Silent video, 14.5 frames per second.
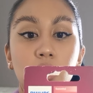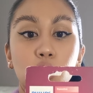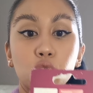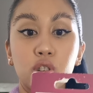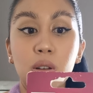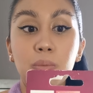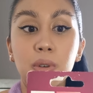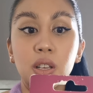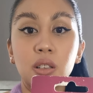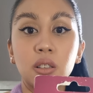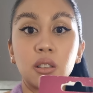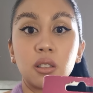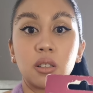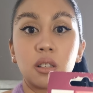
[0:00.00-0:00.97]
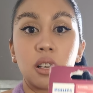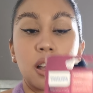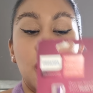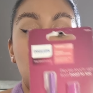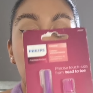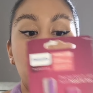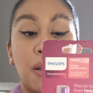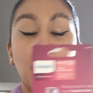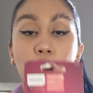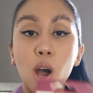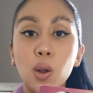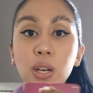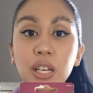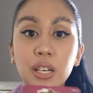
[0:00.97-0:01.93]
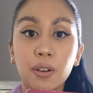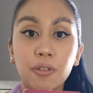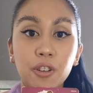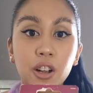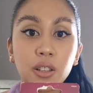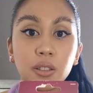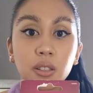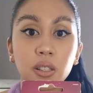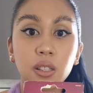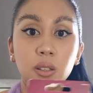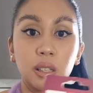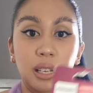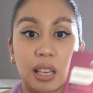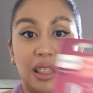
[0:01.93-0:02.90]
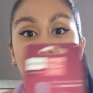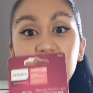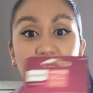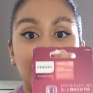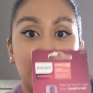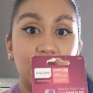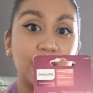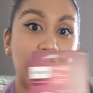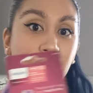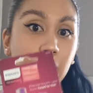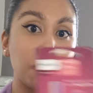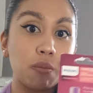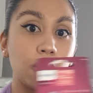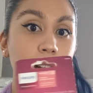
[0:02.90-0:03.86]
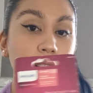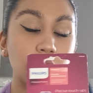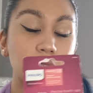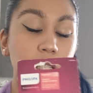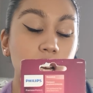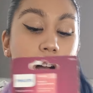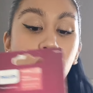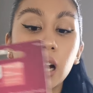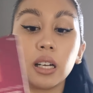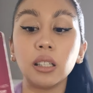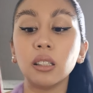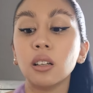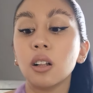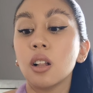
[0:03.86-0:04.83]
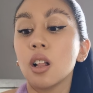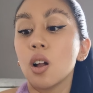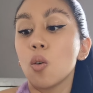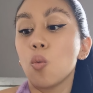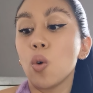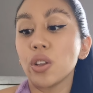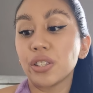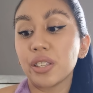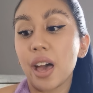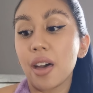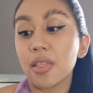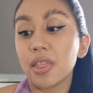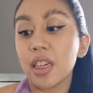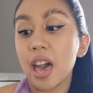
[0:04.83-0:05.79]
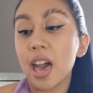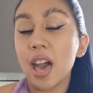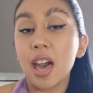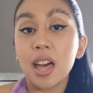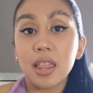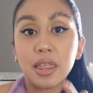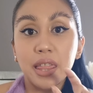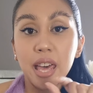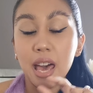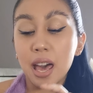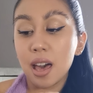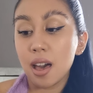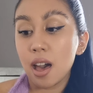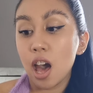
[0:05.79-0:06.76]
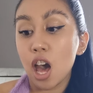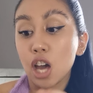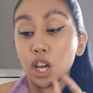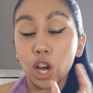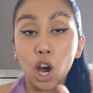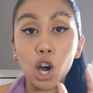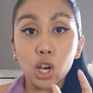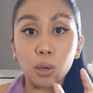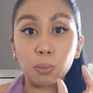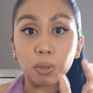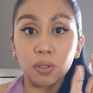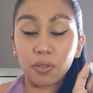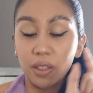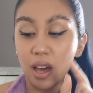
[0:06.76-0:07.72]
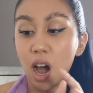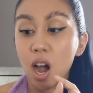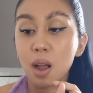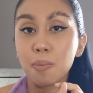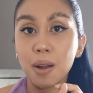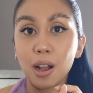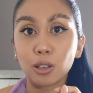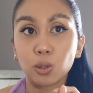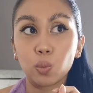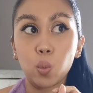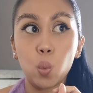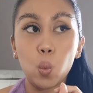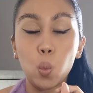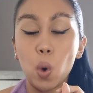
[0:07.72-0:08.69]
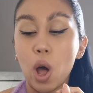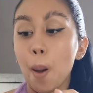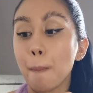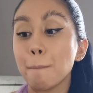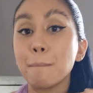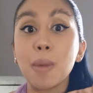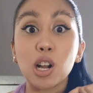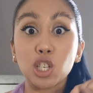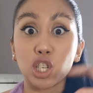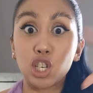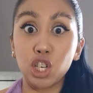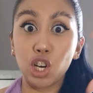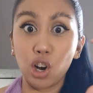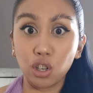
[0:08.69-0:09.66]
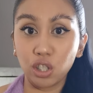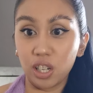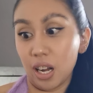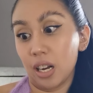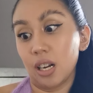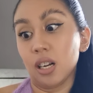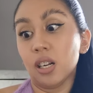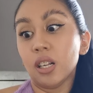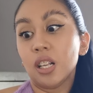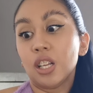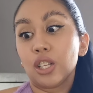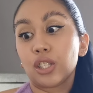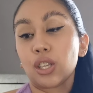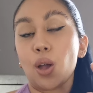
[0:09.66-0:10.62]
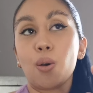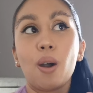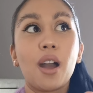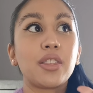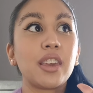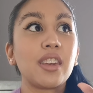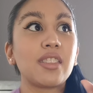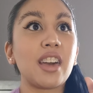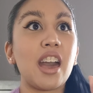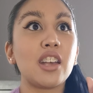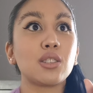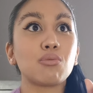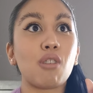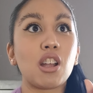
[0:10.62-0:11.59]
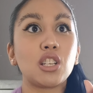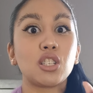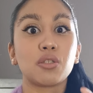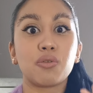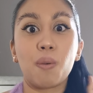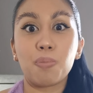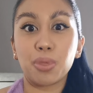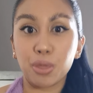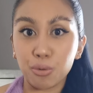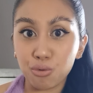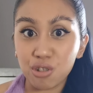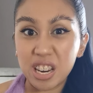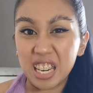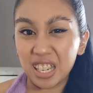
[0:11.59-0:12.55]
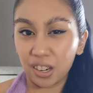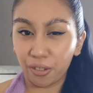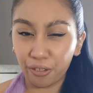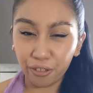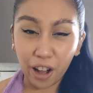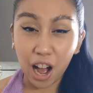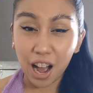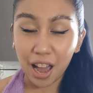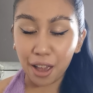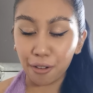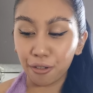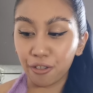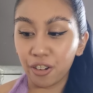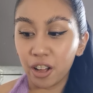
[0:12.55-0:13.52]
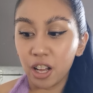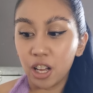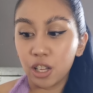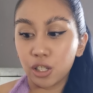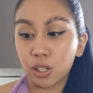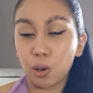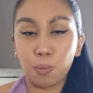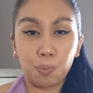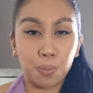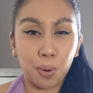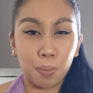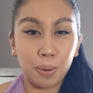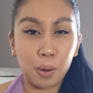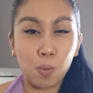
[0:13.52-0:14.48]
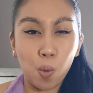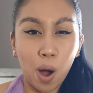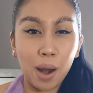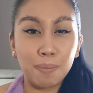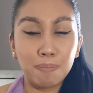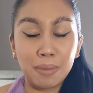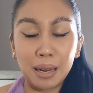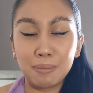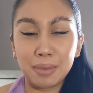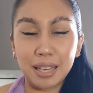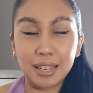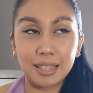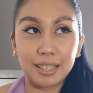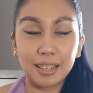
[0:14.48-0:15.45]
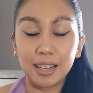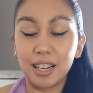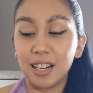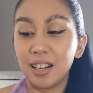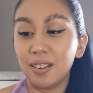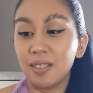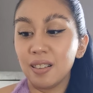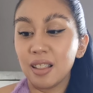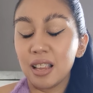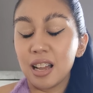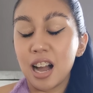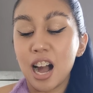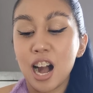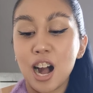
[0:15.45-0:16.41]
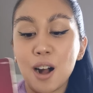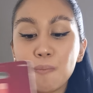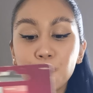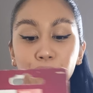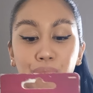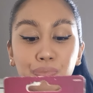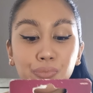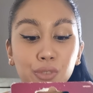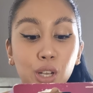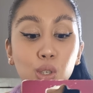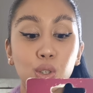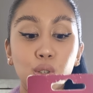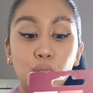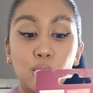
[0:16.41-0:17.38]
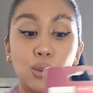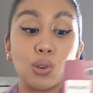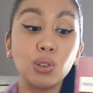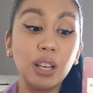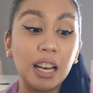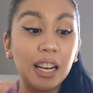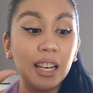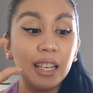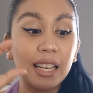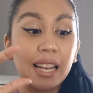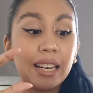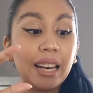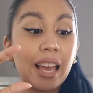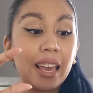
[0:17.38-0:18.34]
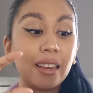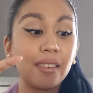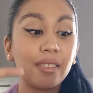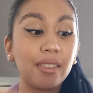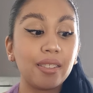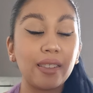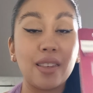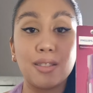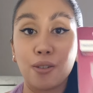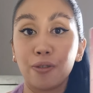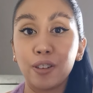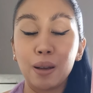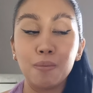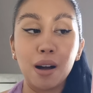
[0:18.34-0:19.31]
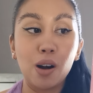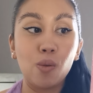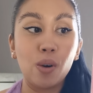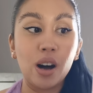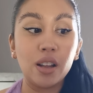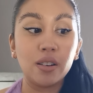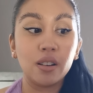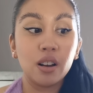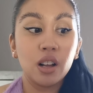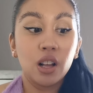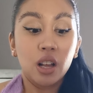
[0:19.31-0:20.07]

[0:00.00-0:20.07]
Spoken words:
trimmers, but the only difference in this same style was that their combs for their eyebrows were much longer. So I think theirs ranged from 3 to 5, so probably 1 millimeter taller in length than the female one.